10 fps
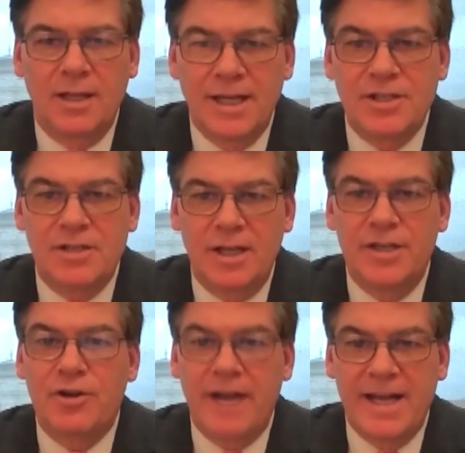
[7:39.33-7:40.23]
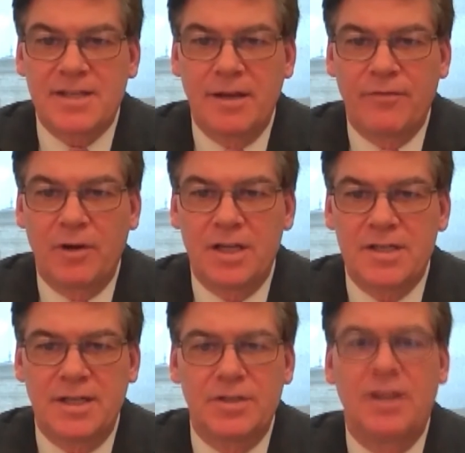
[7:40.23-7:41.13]
legislature asking for an
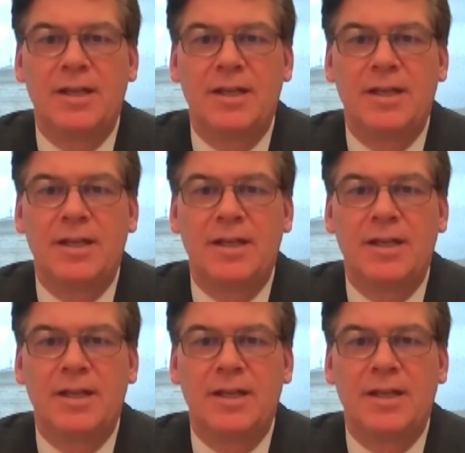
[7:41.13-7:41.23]
extension.